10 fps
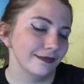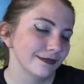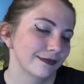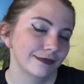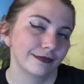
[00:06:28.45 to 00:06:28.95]

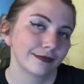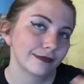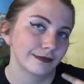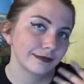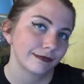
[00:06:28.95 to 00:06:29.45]

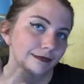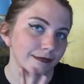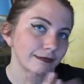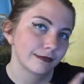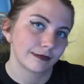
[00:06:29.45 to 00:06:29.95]

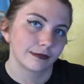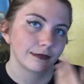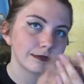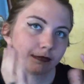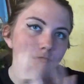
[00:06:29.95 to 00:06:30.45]

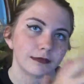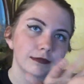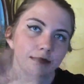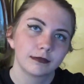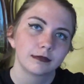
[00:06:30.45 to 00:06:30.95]

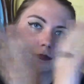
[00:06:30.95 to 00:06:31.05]
Nobody speaks.